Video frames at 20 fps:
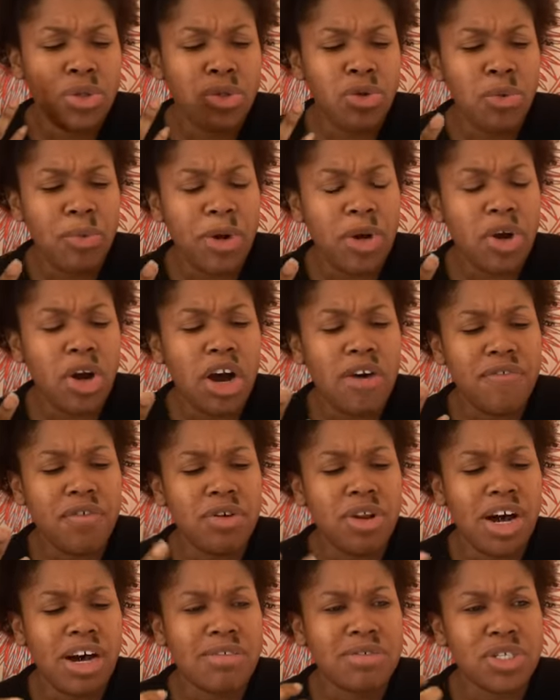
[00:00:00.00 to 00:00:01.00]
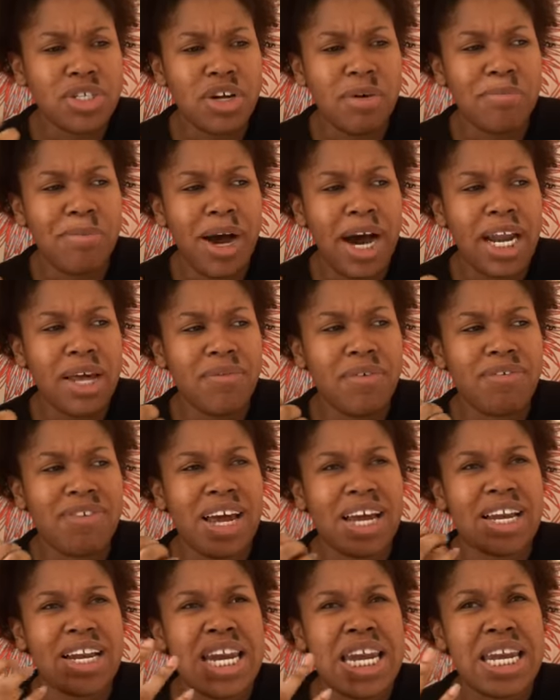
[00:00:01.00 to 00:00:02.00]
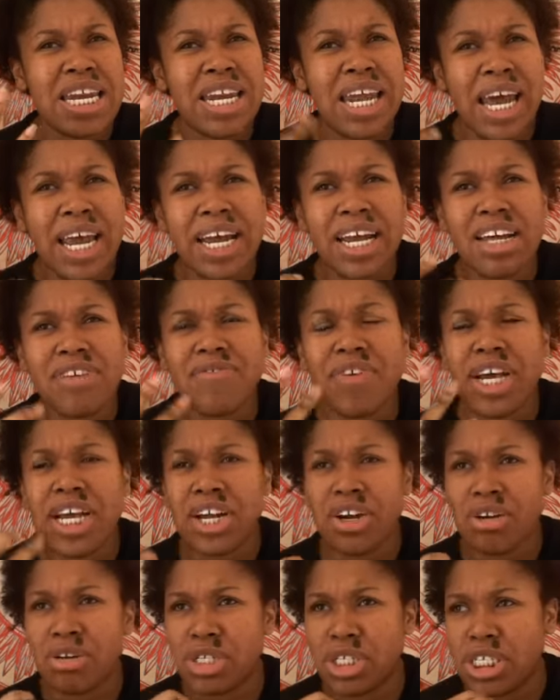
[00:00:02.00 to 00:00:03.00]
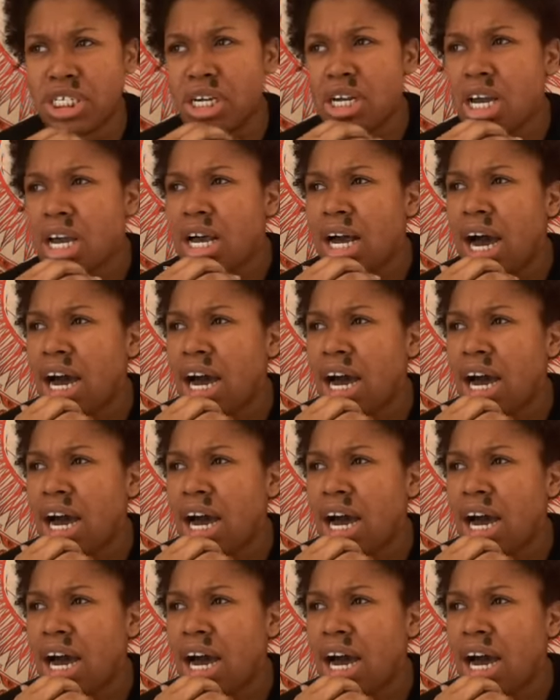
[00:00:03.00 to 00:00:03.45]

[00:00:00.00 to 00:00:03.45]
Do be careful of somebody with like negative energy.